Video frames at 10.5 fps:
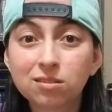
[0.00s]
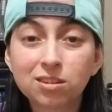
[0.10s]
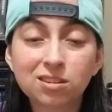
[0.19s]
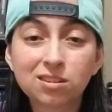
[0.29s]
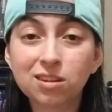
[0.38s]

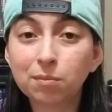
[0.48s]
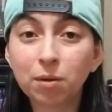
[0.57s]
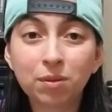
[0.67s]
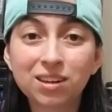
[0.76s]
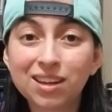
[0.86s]
This is not
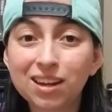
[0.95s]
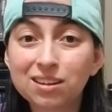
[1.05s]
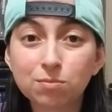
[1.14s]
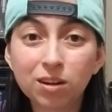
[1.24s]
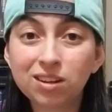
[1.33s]
mommy and
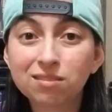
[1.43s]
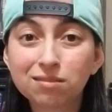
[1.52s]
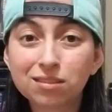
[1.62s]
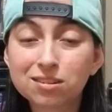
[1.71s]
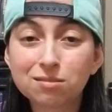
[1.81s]
daddy's money.
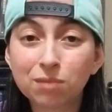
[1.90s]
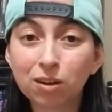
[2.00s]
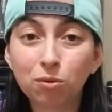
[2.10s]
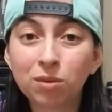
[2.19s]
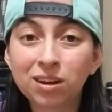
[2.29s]
This is
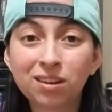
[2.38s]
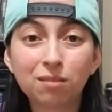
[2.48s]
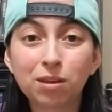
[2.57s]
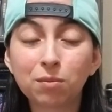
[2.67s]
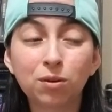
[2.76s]
my own money.
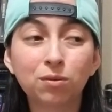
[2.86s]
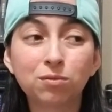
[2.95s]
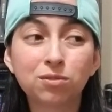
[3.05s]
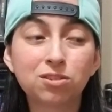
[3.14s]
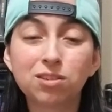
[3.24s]
I make my
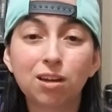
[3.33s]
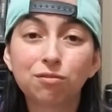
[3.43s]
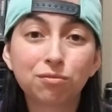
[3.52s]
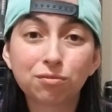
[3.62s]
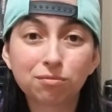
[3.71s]
own
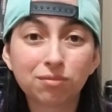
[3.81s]
stuff.